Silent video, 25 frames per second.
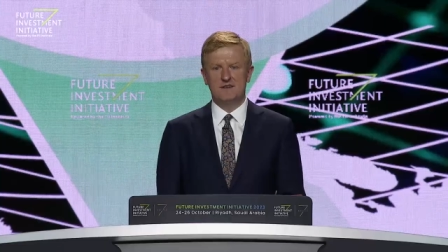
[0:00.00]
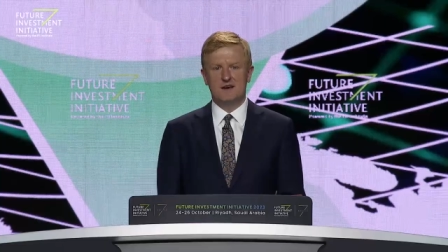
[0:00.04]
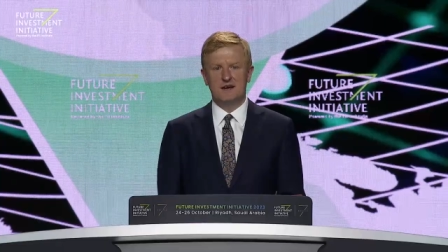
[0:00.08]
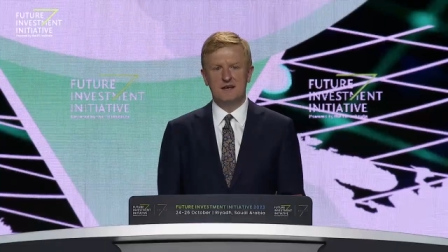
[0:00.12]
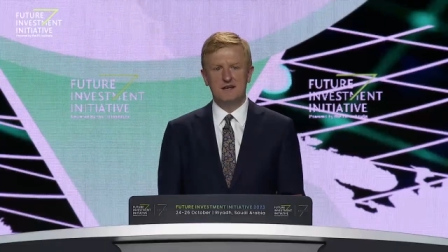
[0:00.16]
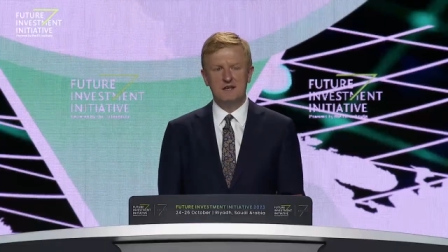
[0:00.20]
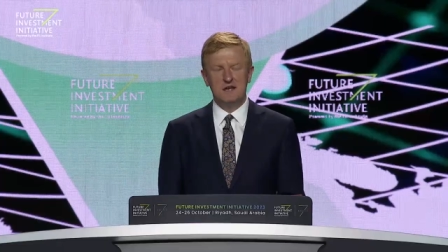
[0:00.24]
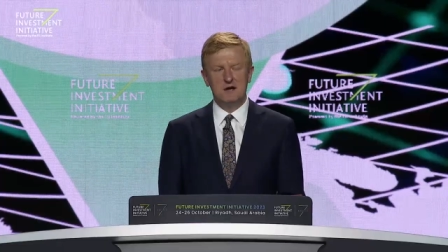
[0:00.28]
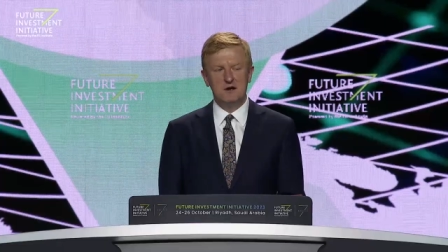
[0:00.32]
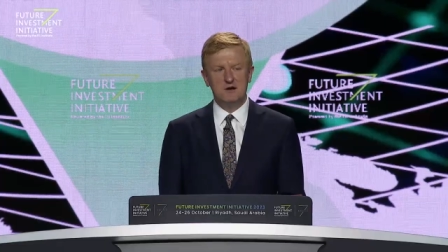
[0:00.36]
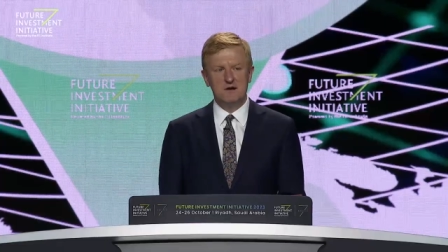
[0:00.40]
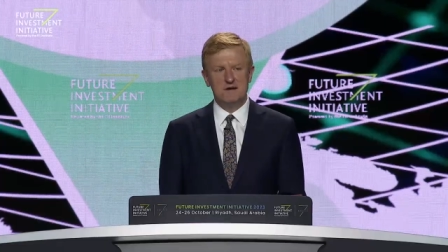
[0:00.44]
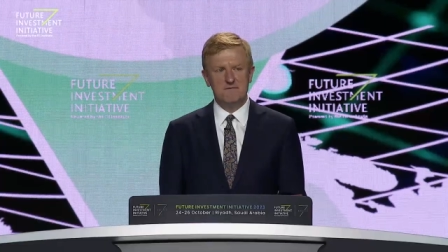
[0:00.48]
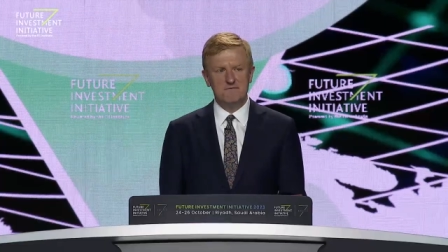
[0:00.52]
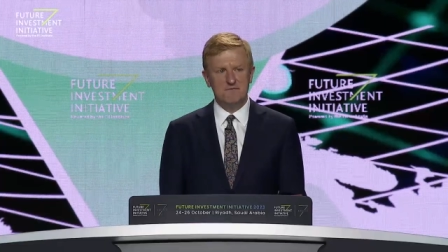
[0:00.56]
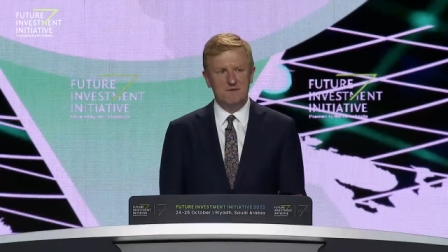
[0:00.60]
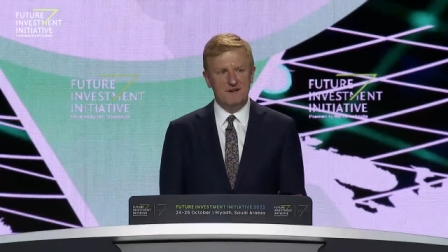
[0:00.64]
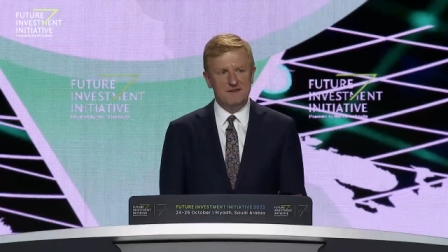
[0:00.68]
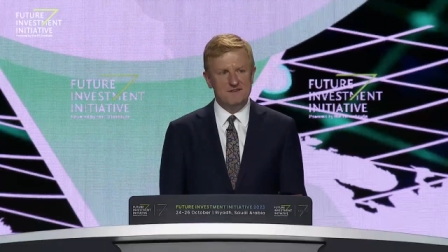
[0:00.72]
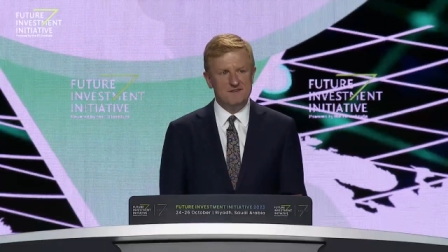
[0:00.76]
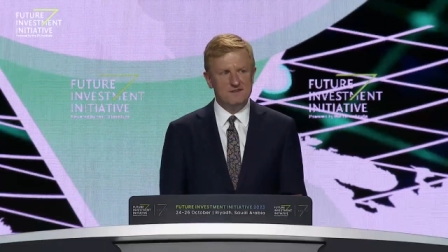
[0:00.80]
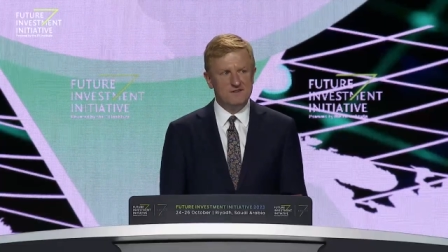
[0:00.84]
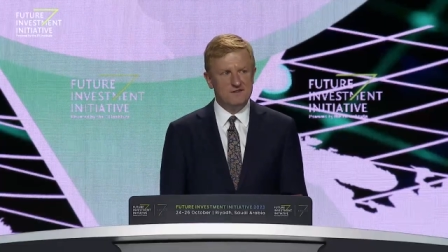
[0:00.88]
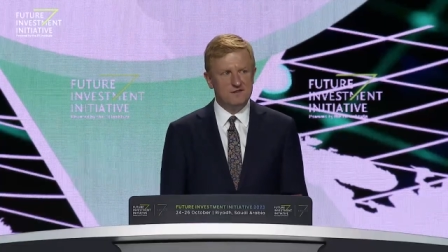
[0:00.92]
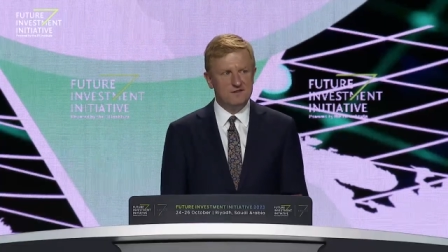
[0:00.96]
I know
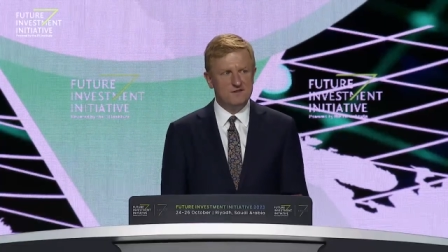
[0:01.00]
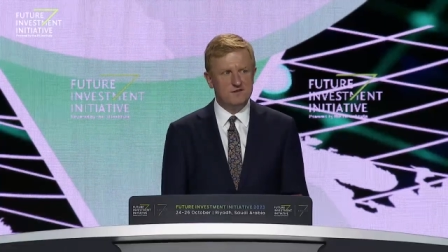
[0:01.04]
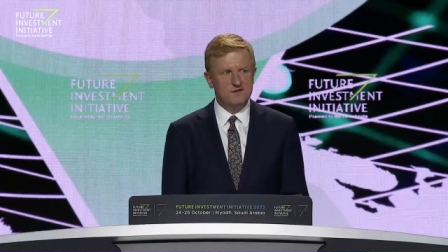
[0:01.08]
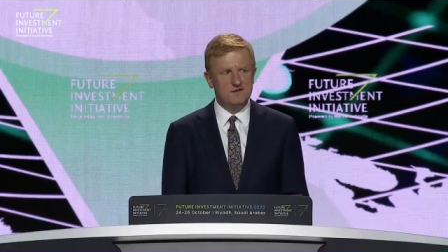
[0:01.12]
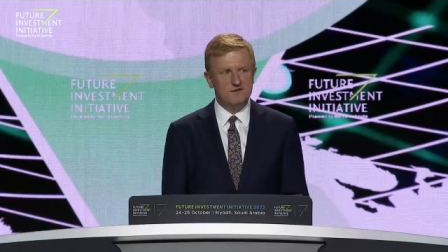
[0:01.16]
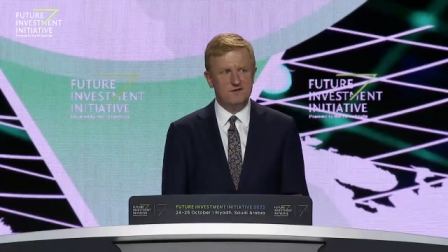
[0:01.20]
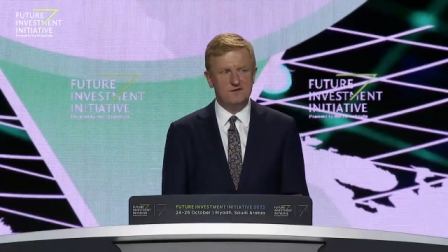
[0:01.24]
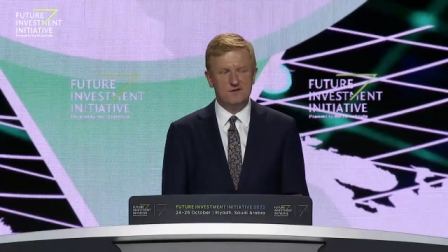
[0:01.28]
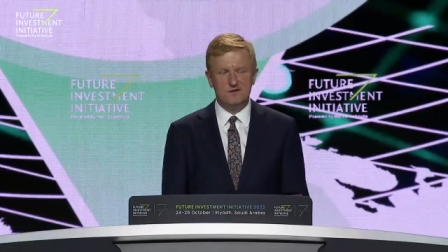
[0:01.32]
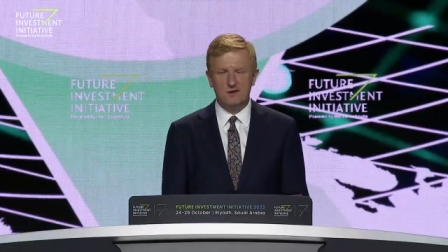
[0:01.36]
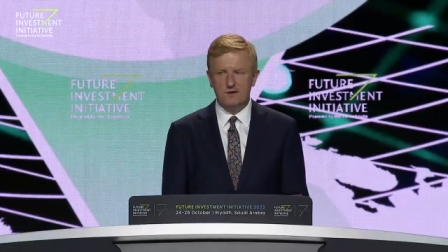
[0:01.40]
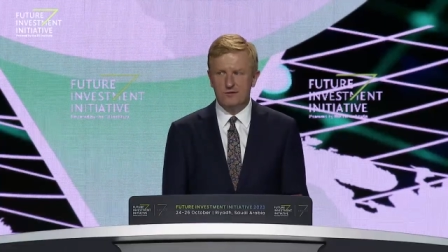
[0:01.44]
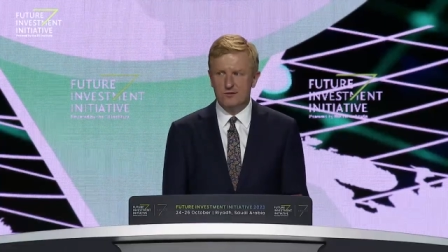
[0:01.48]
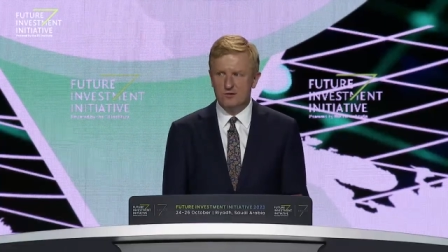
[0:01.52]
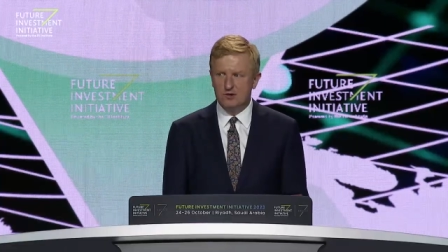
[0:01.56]
investors so